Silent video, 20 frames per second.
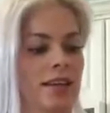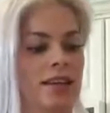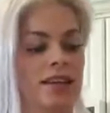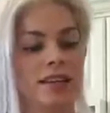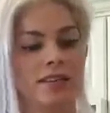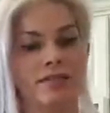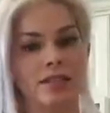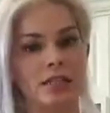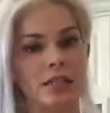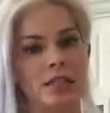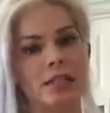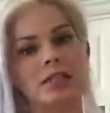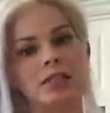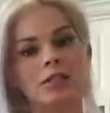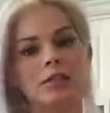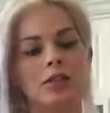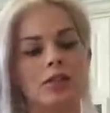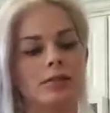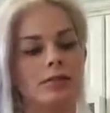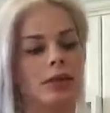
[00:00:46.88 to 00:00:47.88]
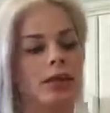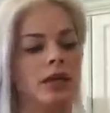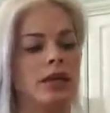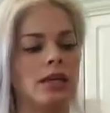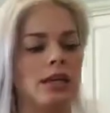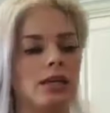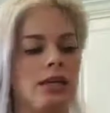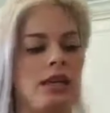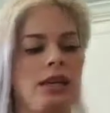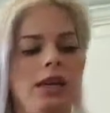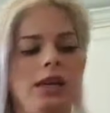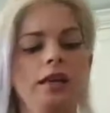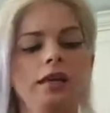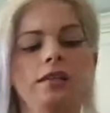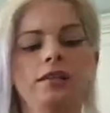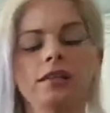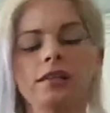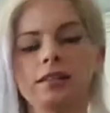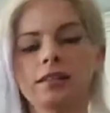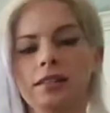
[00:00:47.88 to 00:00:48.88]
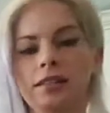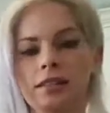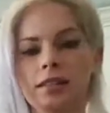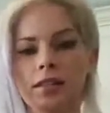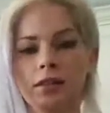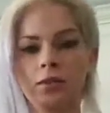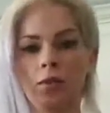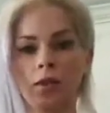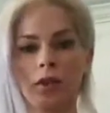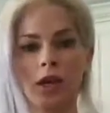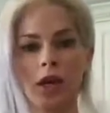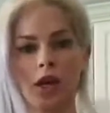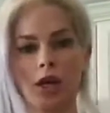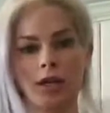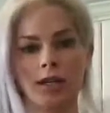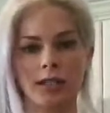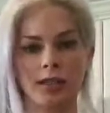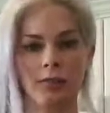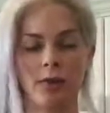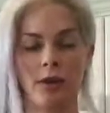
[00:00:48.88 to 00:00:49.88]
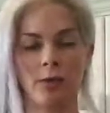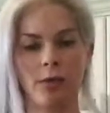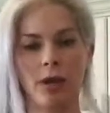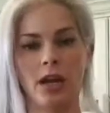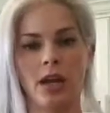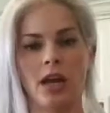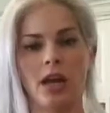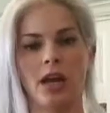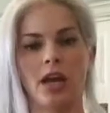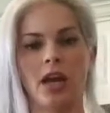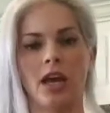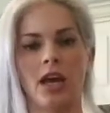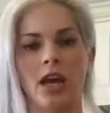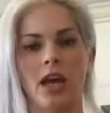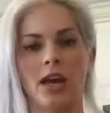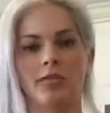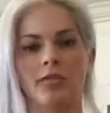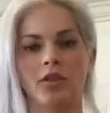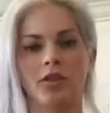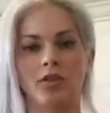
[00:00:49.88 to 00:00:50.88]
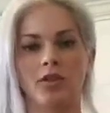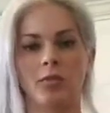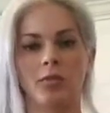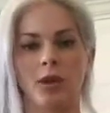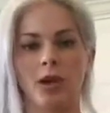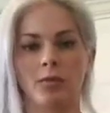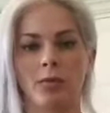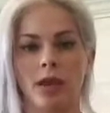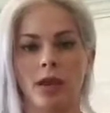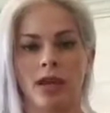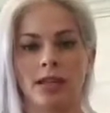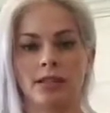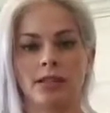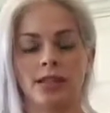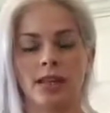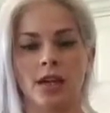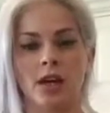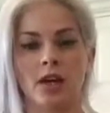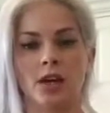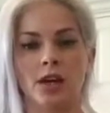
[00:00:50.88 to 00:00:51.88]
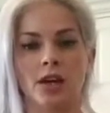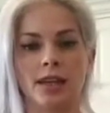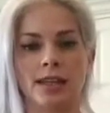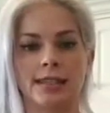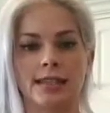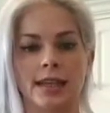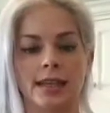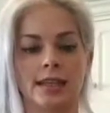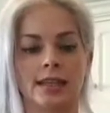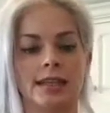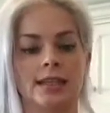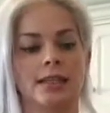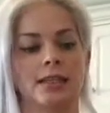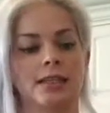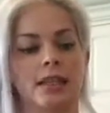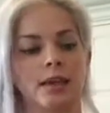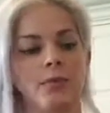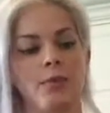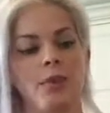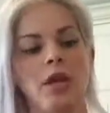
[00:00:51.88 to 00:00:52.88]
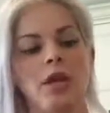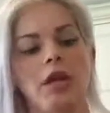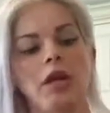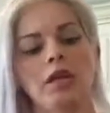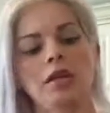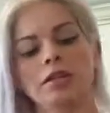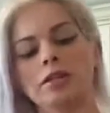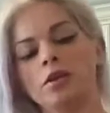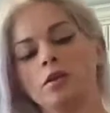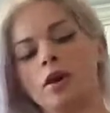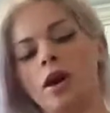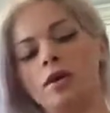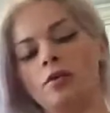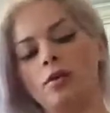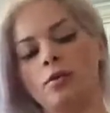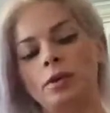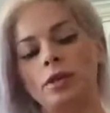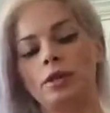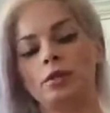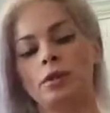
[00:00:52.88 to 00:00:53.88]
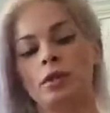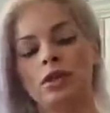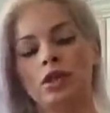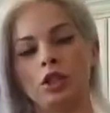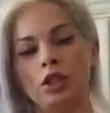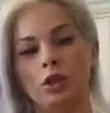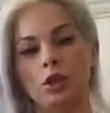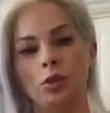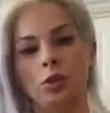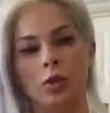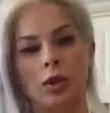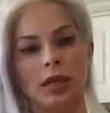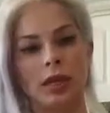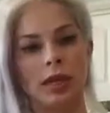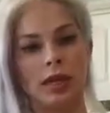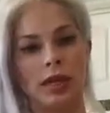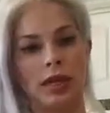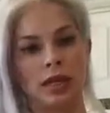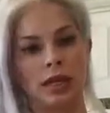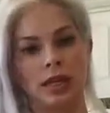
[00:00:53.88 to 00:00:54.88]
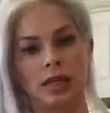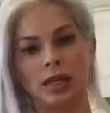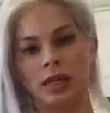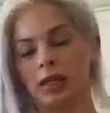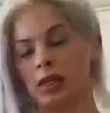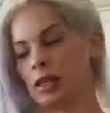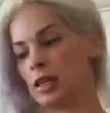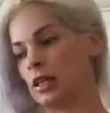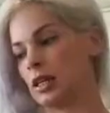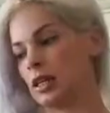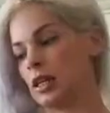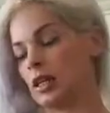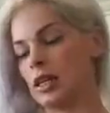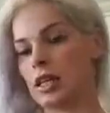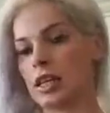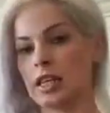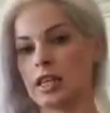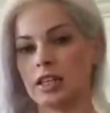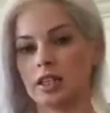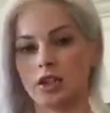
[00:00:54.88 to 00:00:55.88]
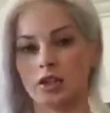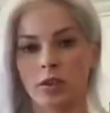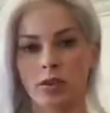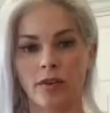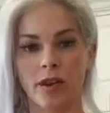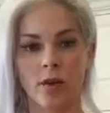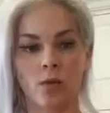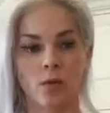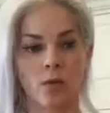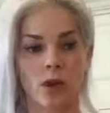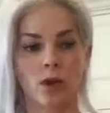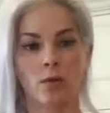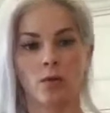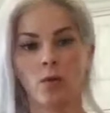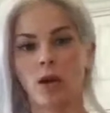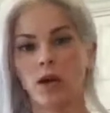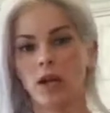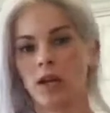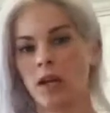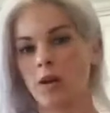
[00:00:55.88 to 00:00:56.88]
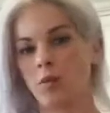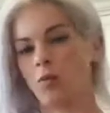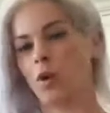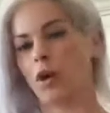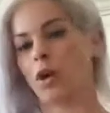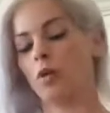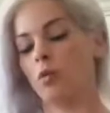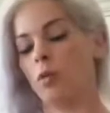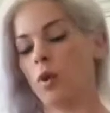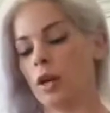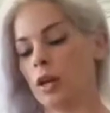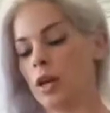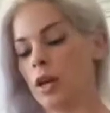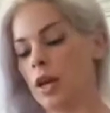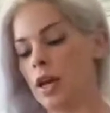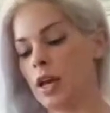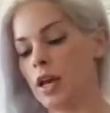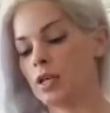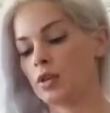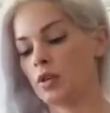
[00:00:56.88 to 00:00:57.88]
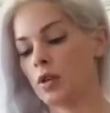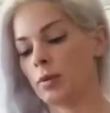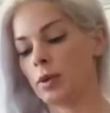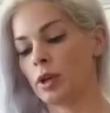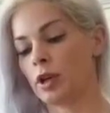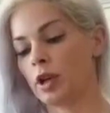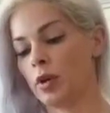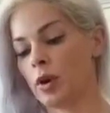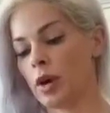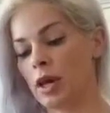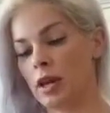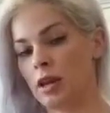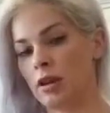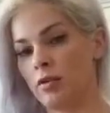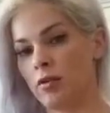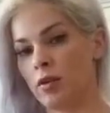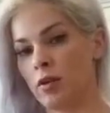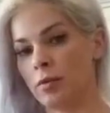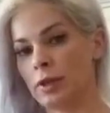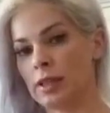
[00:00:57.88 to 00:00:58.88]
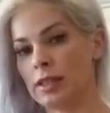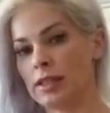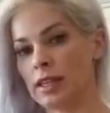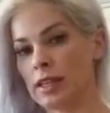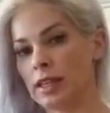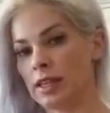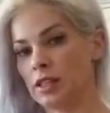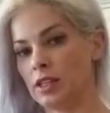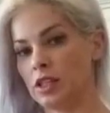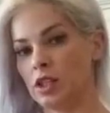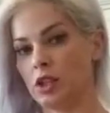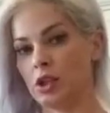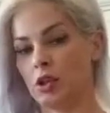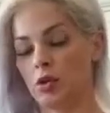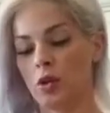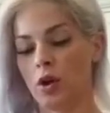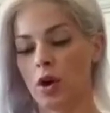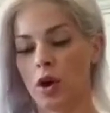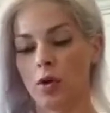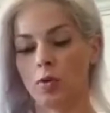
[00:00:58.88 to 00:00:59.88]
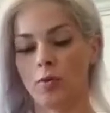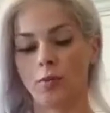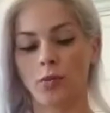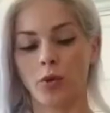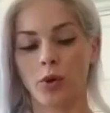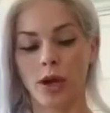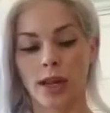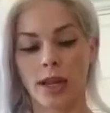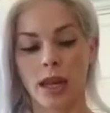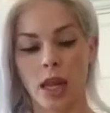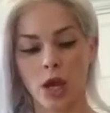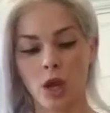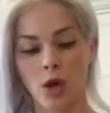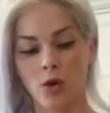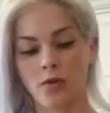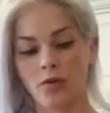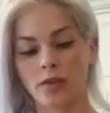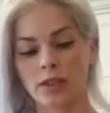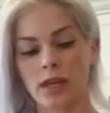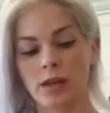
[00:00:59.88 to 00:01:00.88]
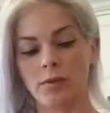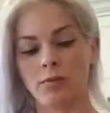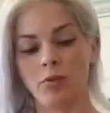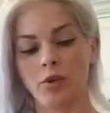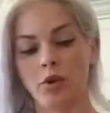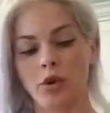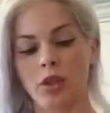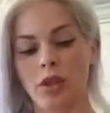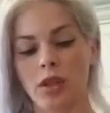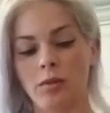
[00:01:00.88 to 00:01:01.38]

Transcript: even, so to speak, and consistent with our experiment, I have 2 of the bread pans that are exactly the same. So I will be doing 2 in each. So I've got 1 and 1 and 1 and 1. So I'm going to go ahead and form these into bread loaves and put